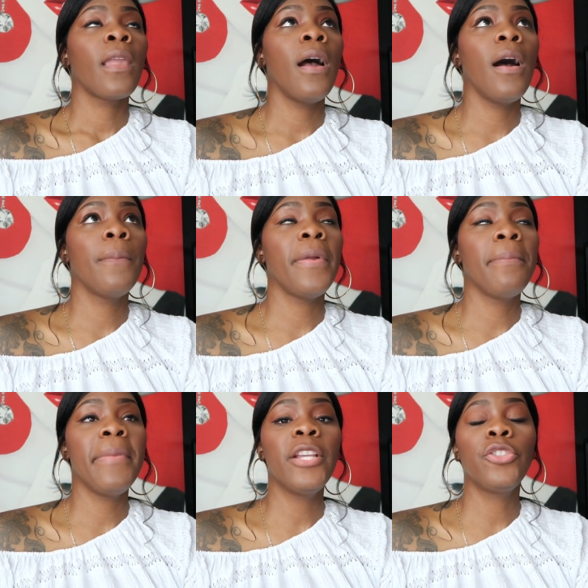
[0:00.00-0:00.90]
um,
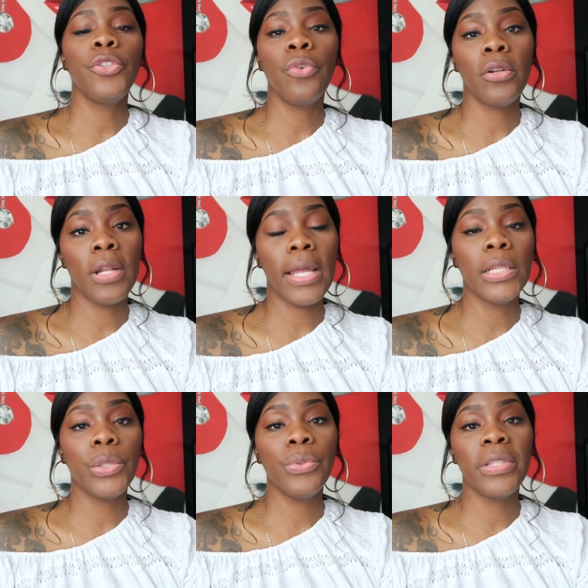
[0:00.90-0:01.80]
and make sure you are not
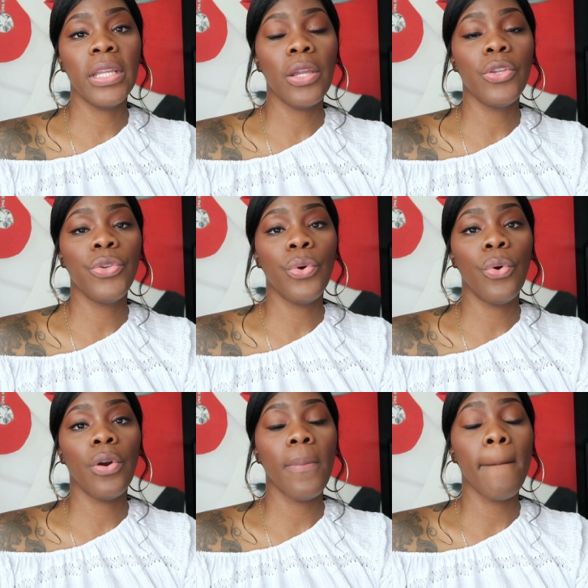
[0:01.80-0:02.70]
losing
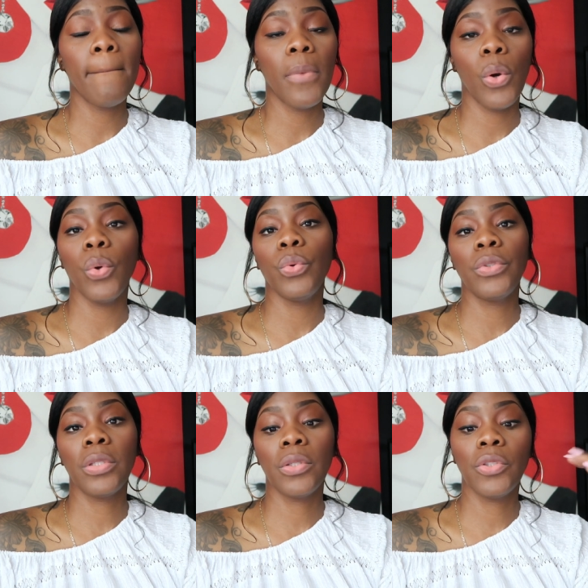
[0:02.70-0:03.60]
your
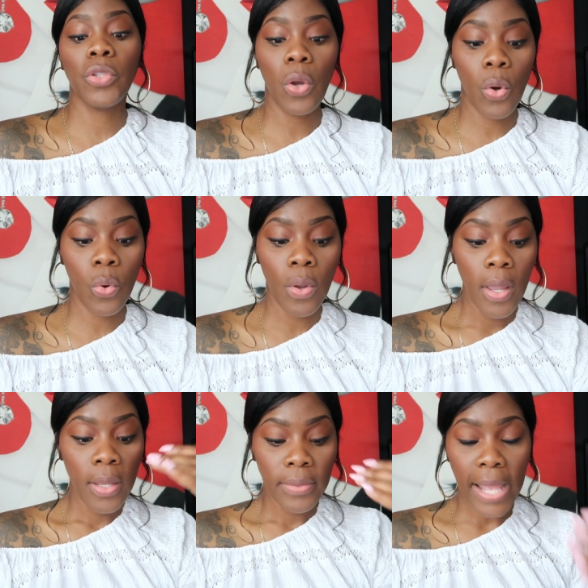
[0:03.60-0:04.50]
molds. So
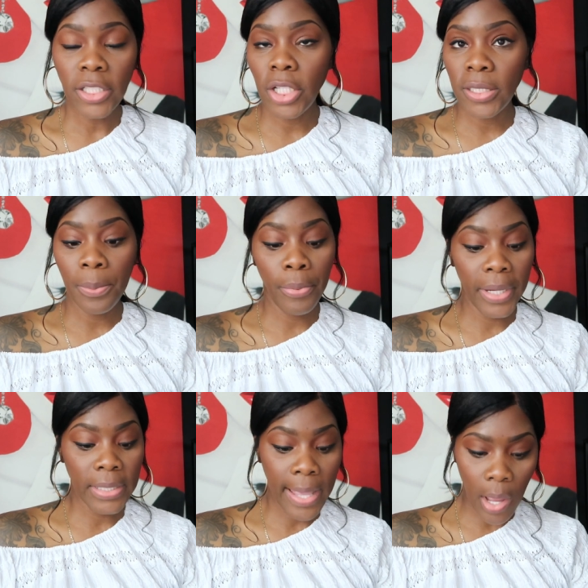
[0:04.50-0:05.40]
that's just a
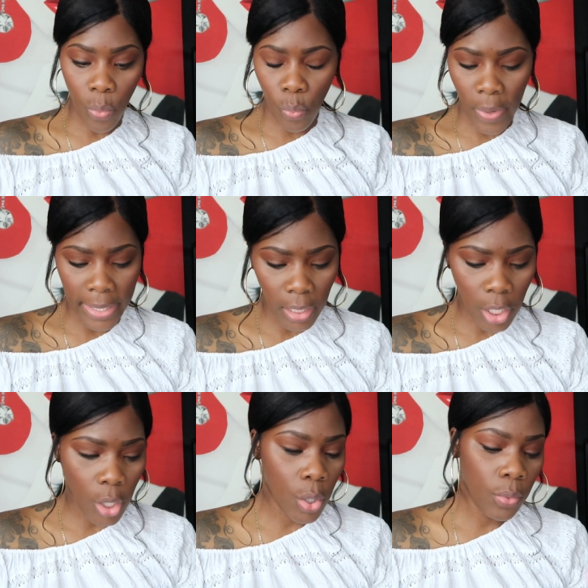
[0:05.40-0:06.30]
breakdown, where to
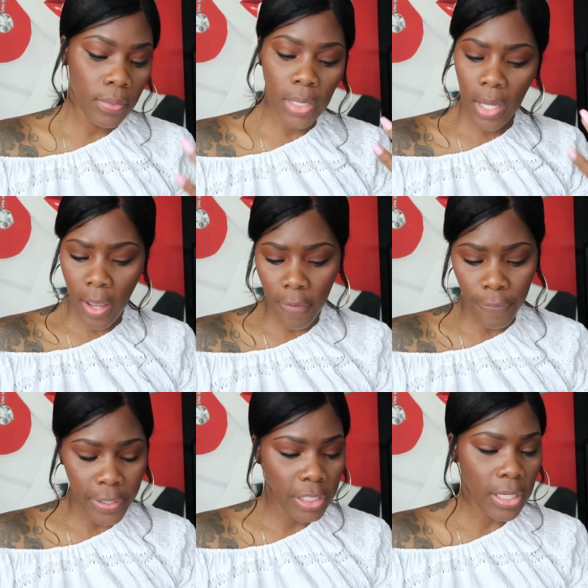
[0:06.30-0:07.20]
go, the
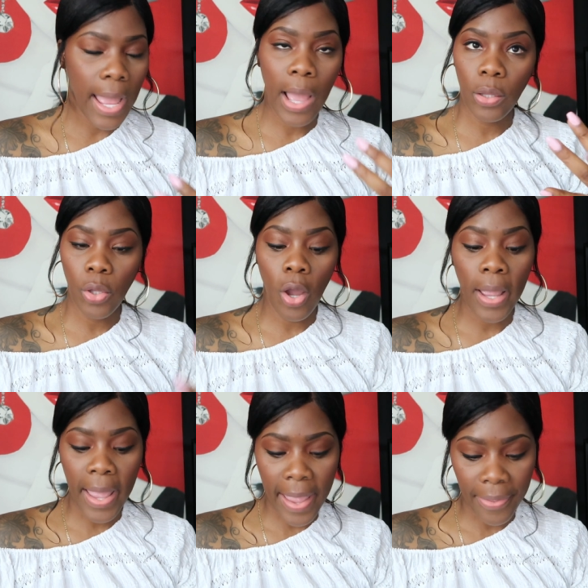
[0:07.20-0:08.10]
coverage, how long
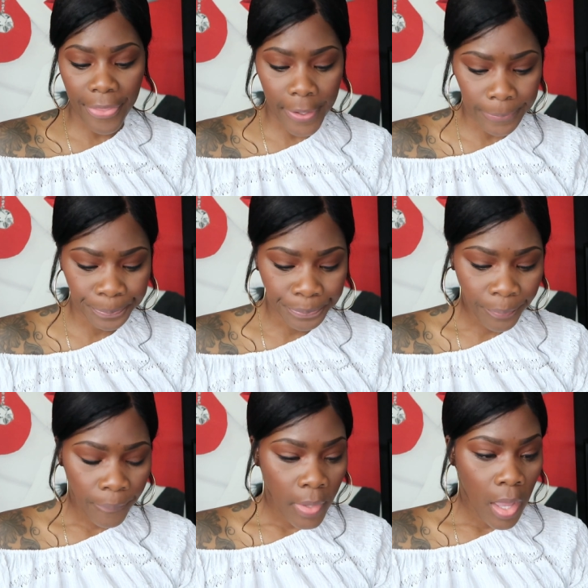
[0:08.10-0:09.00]
I had them,
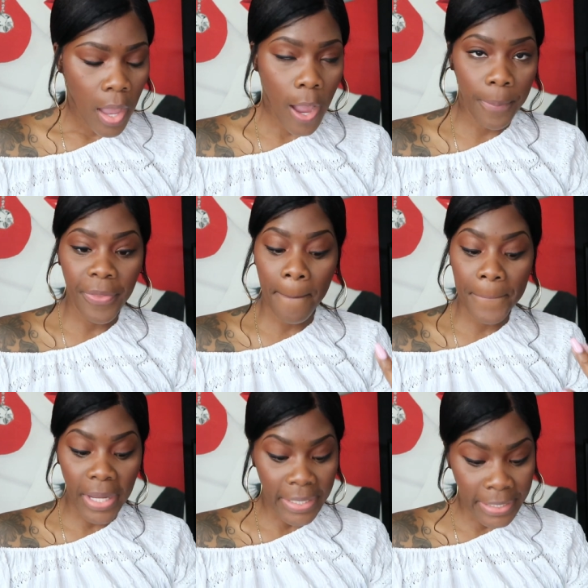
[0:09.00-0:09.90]
um, the
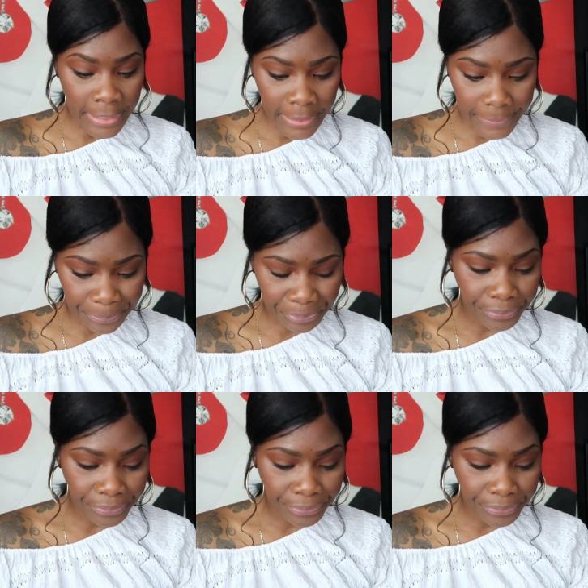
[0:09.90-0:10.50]
buttons,